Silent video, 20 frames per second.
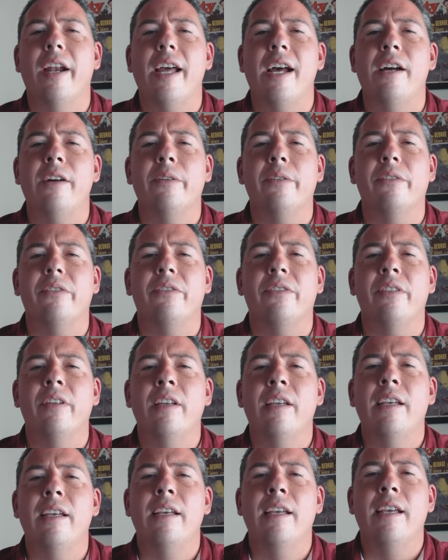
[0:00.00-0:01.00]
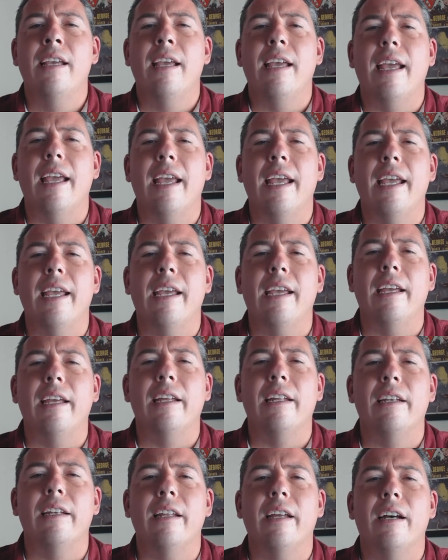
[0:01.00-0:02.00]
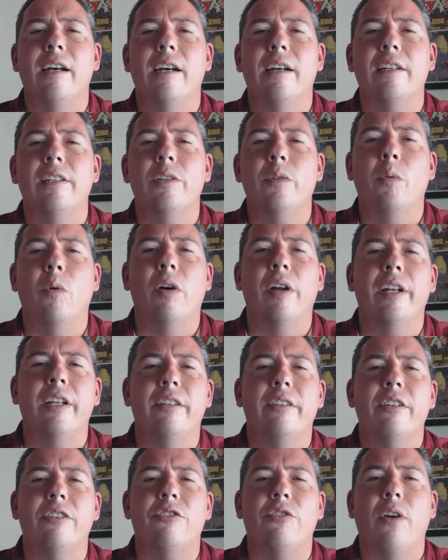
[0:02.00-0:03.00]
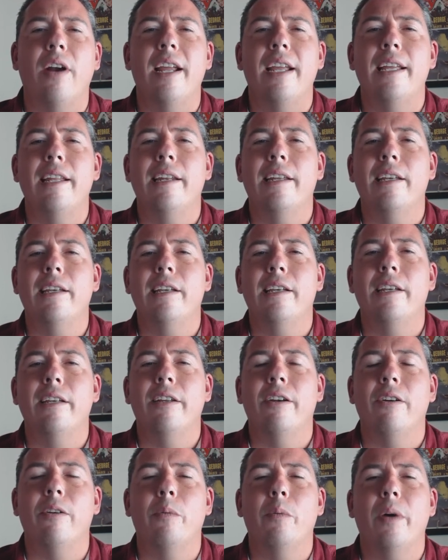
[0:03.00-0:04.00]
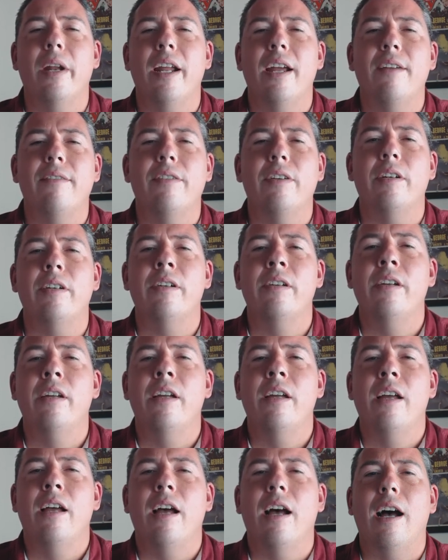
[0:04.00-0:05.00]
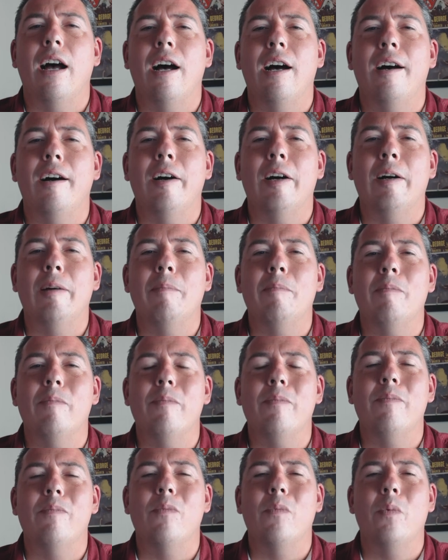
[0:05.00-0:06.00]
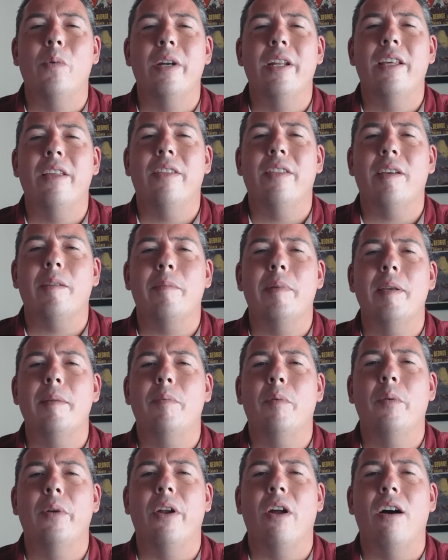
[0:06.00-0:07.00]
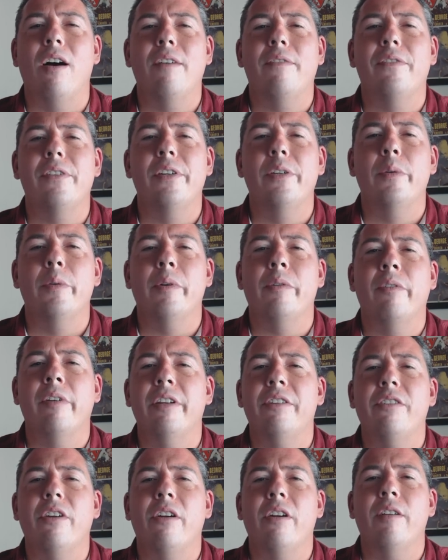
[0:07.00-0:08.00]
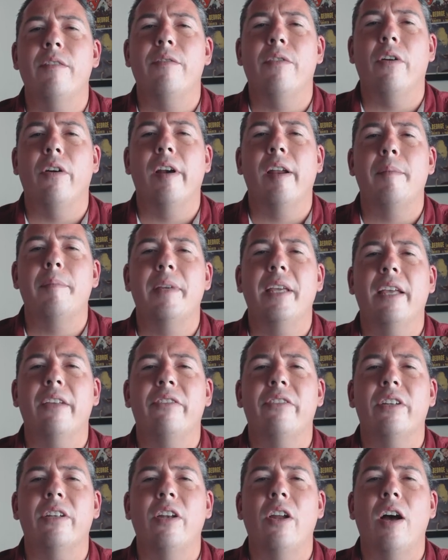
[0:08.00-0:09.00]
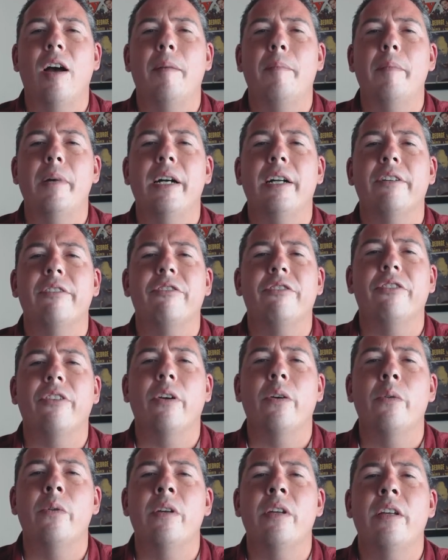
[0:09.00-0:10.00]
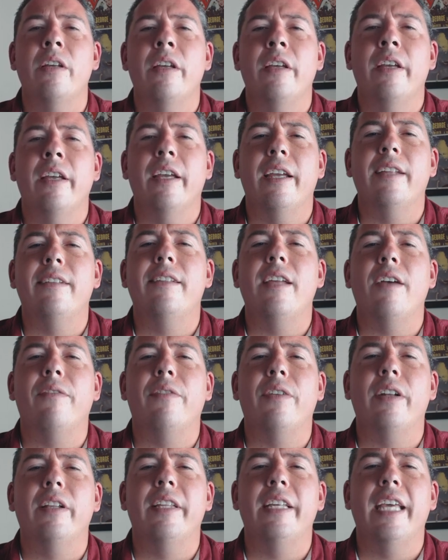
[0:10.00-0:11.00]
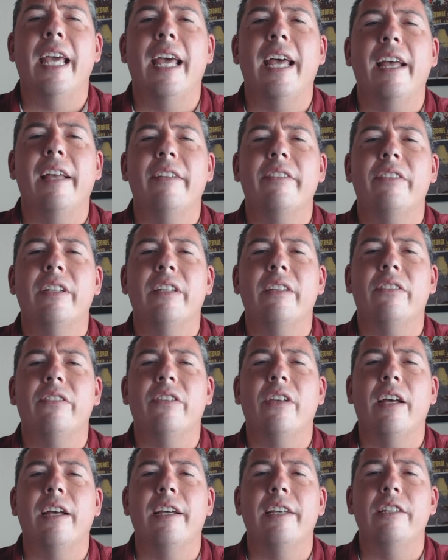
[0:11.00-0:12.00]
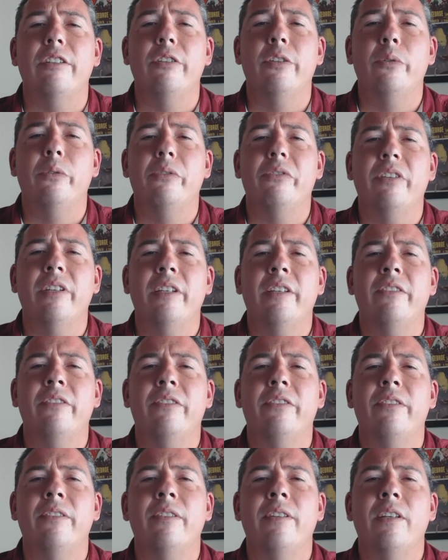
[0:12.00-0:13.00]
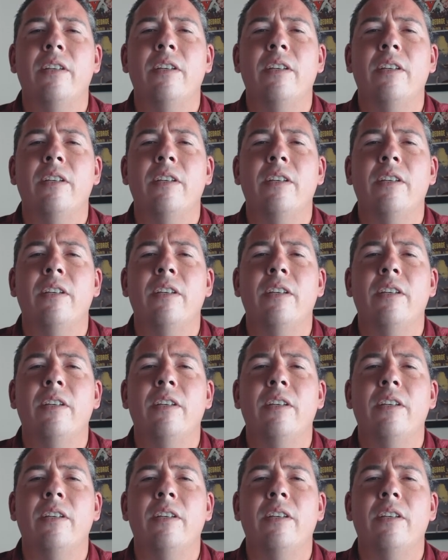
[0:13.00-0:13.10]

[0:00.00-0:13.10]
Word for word: an ounce and uh, you wanted to trade it or whatever, um, what do you think people would offer you in return for it? I'm guessing not much. So it definitely has its uh, uses,